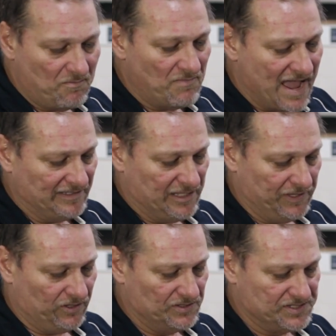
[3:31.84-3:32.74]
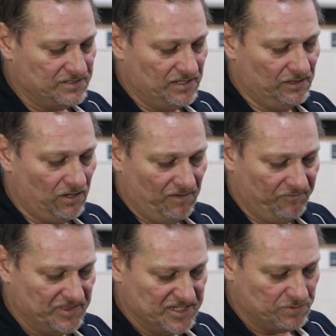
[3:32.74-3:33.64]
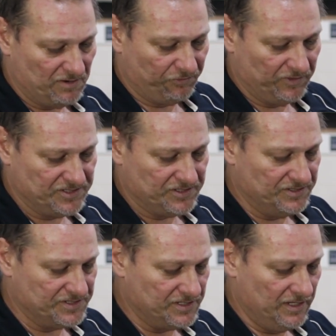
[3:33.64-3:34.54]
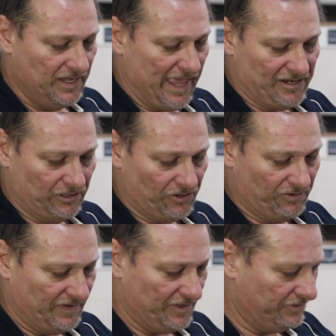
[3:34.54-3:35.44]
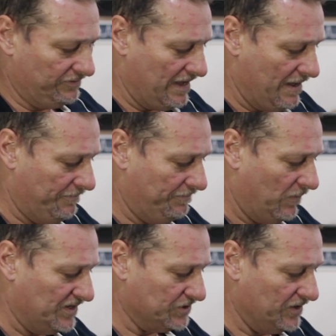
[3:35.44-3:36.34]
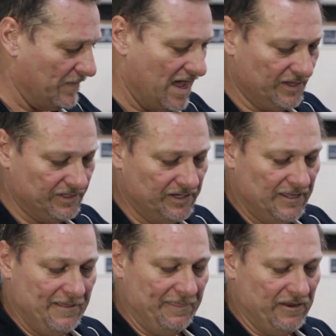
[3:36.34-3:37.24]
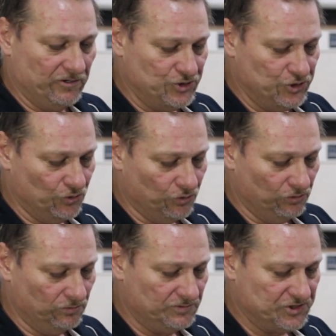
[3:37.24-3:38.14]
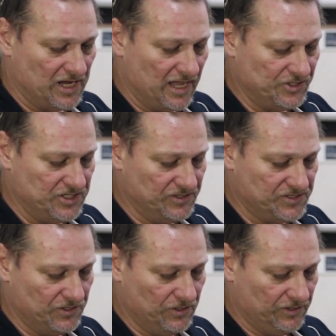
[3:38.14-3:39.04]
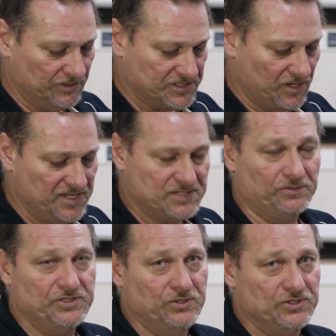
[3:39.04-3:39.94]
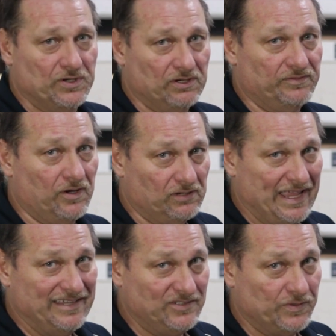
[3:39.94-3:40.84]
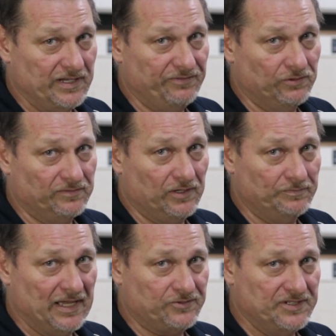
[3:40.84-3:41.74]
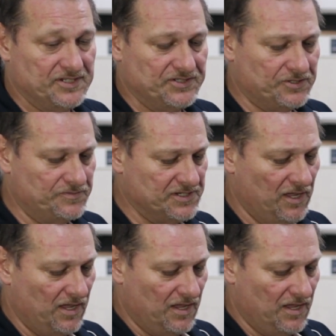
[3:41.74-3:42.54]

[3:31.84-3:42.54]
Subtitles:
Mainly because, like for this one, for instance, and a lot of other ones on the market, there are dual charging circuits. So this will do 12 volt and 24 volt battery systems.